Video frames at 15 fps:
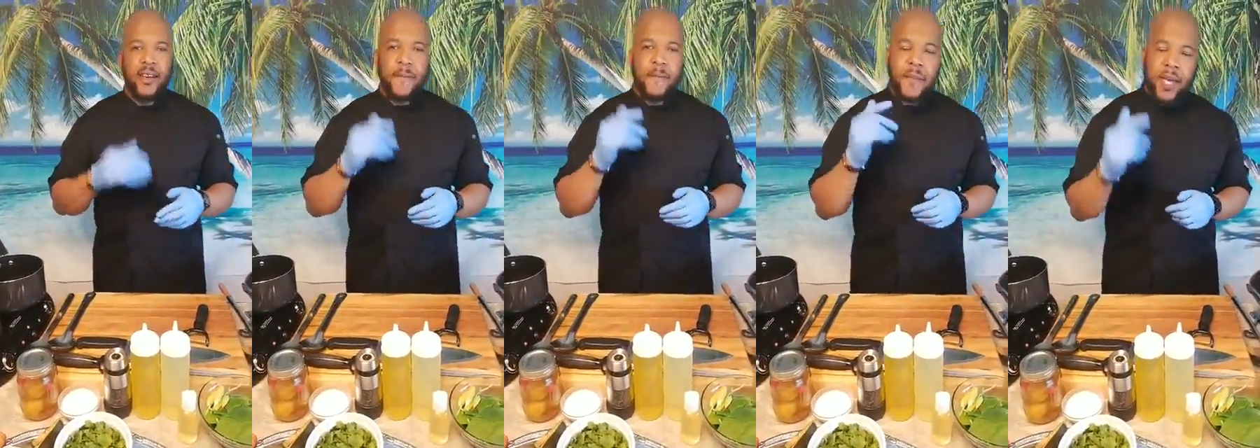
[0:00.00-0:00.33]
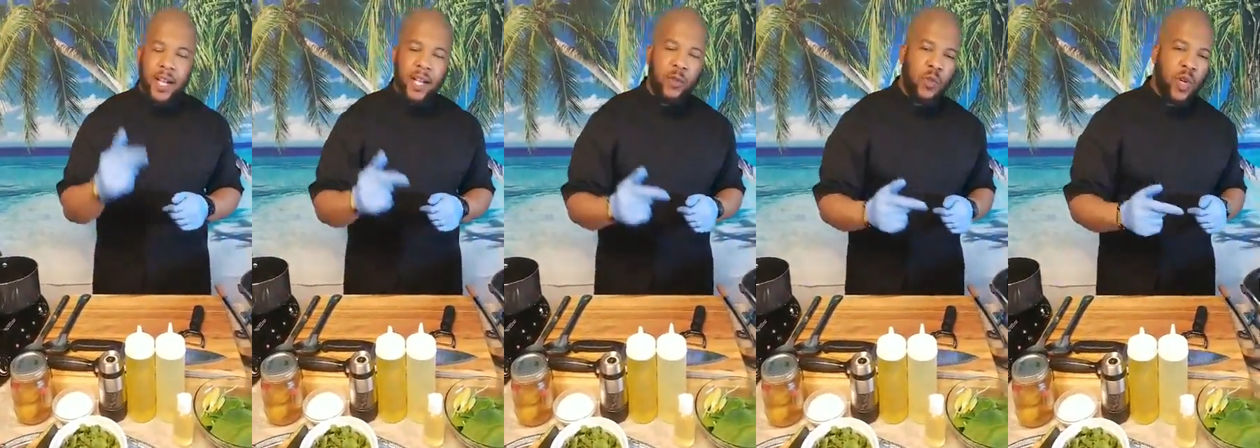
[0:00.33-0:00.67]

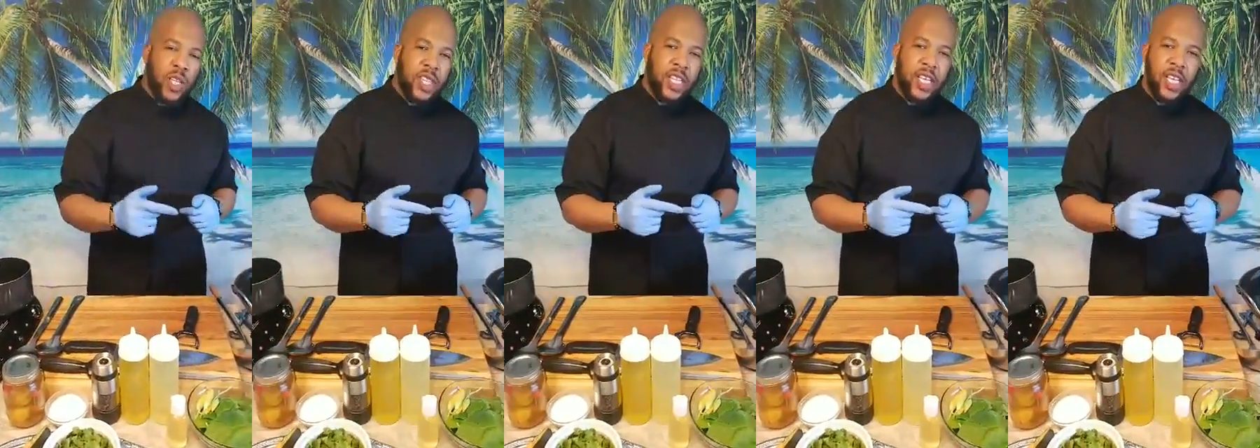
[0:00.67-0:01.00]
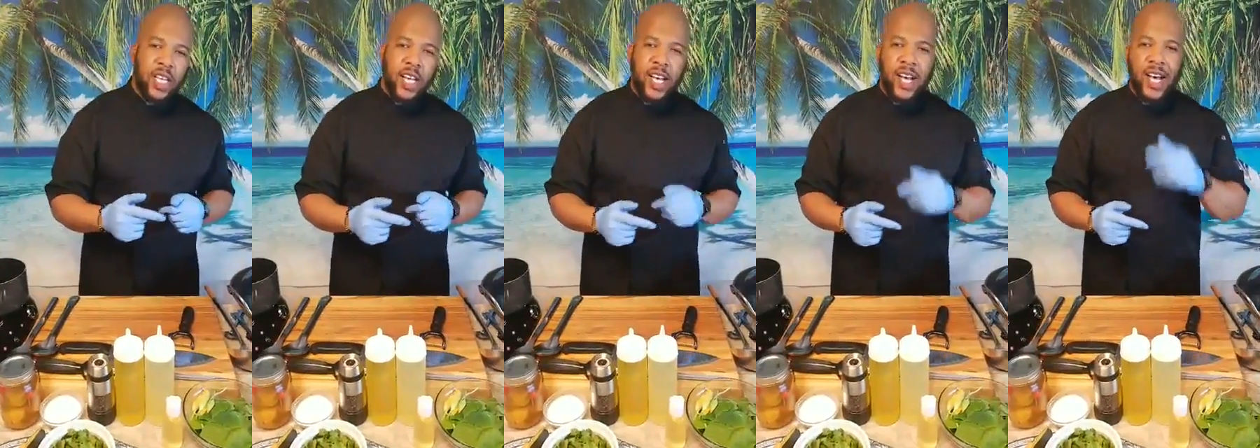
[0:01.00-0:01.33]
paired with
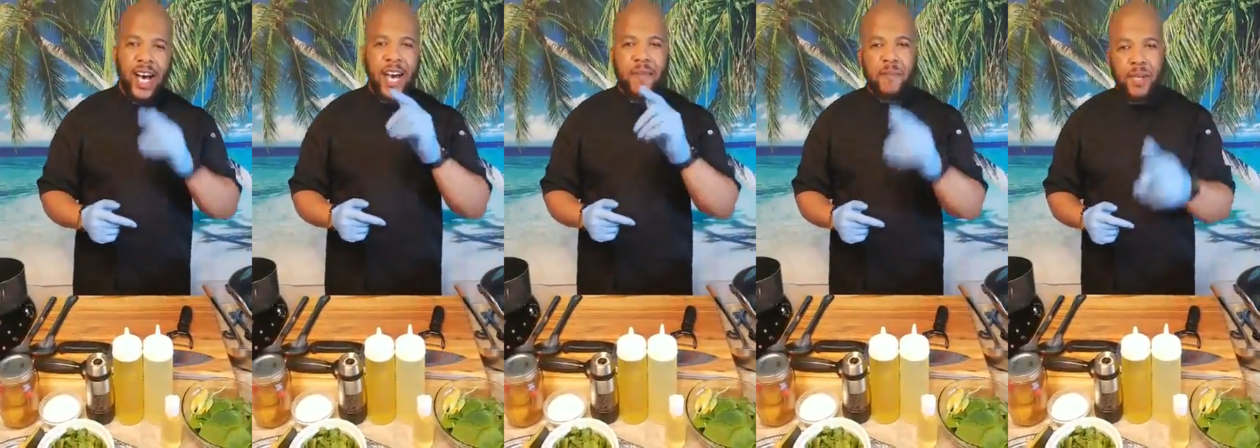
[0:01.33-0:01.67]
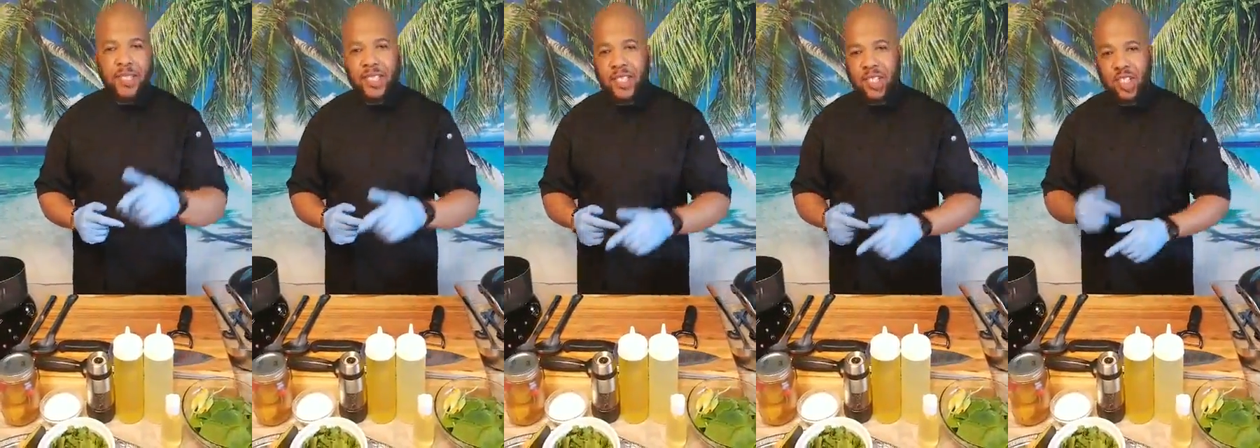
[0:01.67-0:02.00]

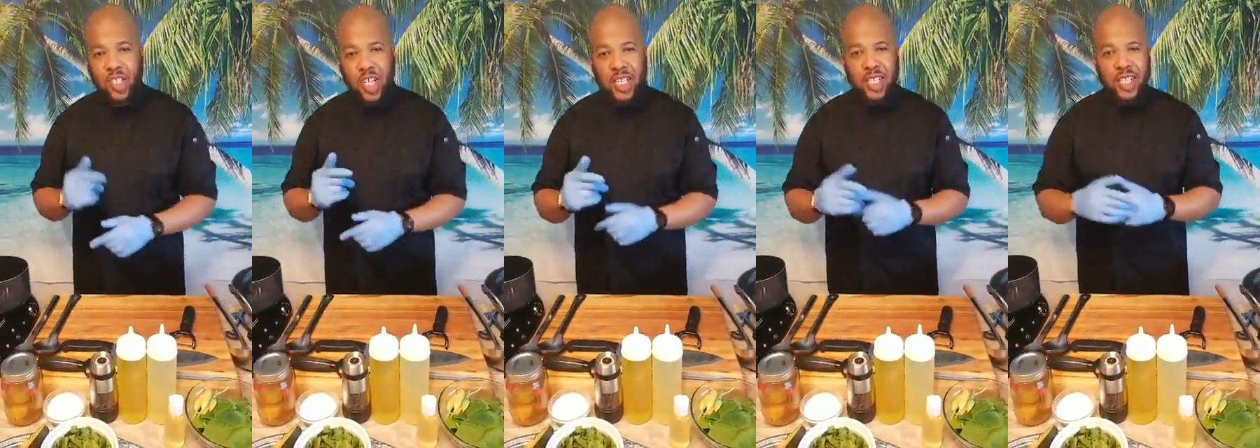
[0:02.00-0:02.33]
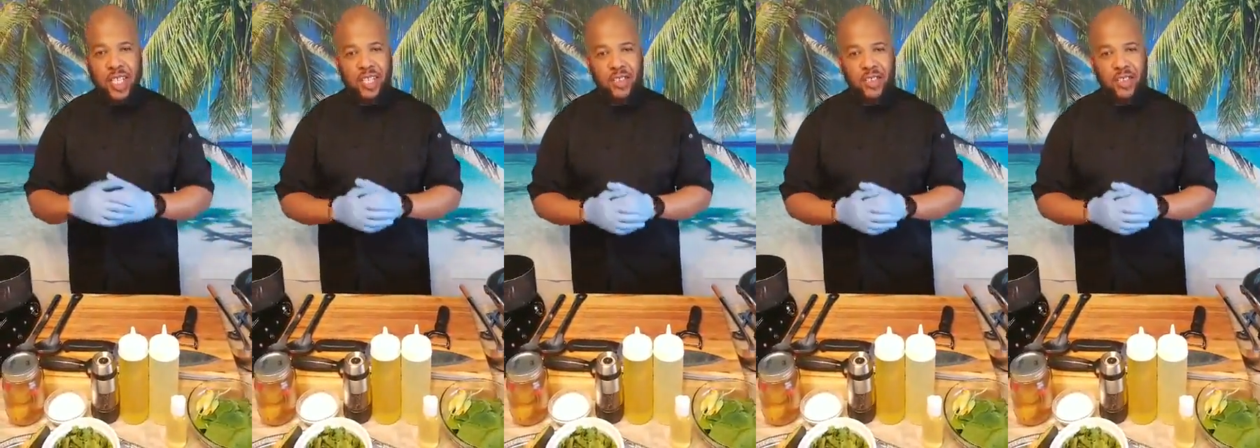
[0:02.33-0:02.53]
hibiscus chutney,